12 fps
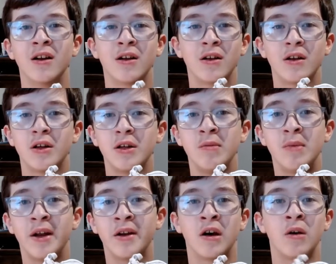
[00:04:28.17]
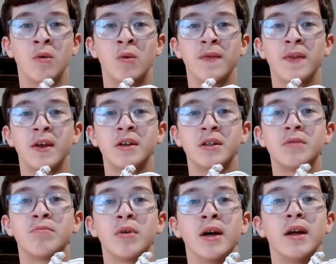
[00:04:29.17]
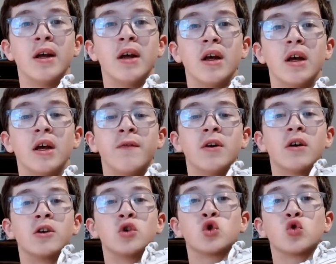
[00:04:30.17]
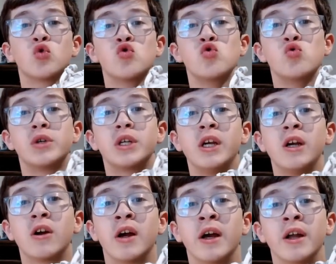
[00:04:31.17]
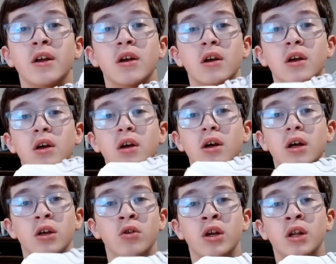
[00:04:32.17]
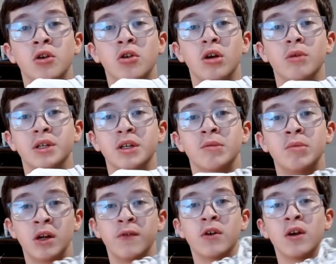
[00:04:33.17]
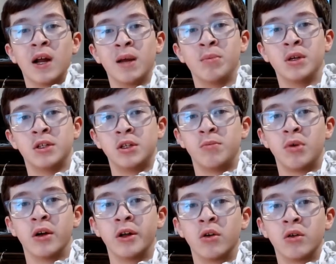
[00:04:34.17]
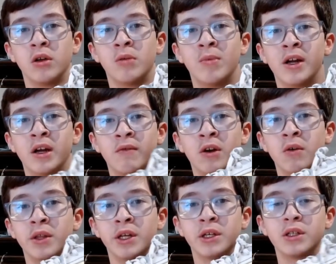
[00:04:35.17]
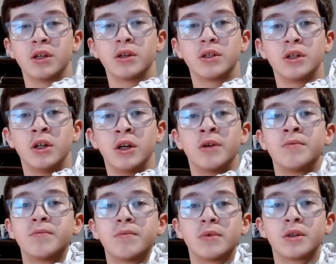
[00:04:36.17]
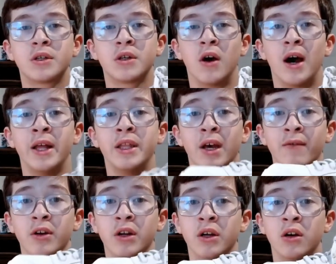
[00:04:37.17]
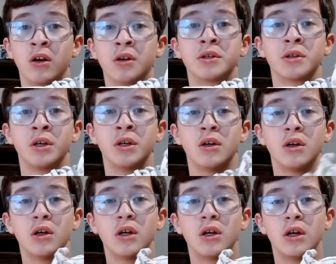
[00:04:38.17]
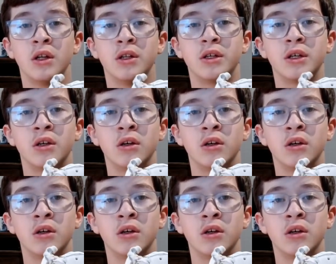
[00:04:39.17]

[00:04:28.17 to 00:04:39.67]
you might not want this, but if you're a true sneakerhead, you need a Club C. But if you're a hype beast, you probably don't. You might not even know what this is, you know? So I never did, honestly, until